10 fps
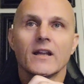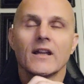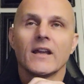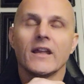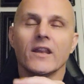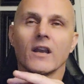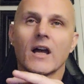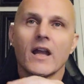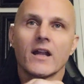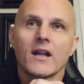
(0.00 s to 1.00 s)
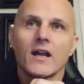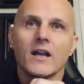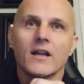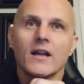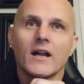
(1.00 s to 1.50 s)
And they're like,
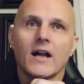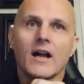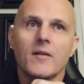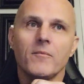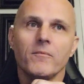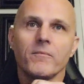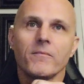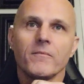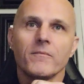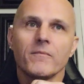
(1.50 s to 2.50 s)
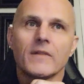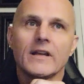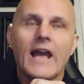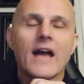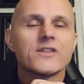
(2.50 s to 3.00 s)
um,
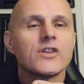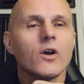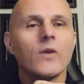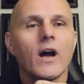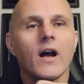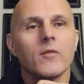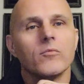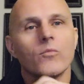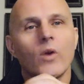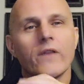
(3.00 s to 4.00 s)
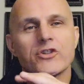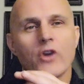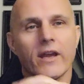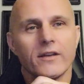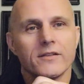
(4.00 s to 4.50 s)
yeah, so um, where have you
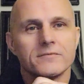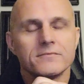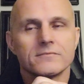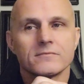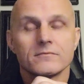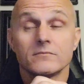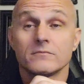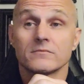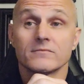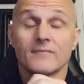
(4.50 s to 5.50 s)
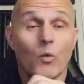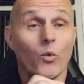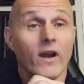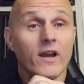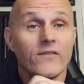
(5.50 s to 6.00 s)
trained?
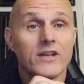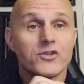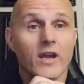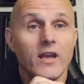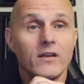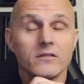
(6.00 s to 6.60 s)
Where have I trained?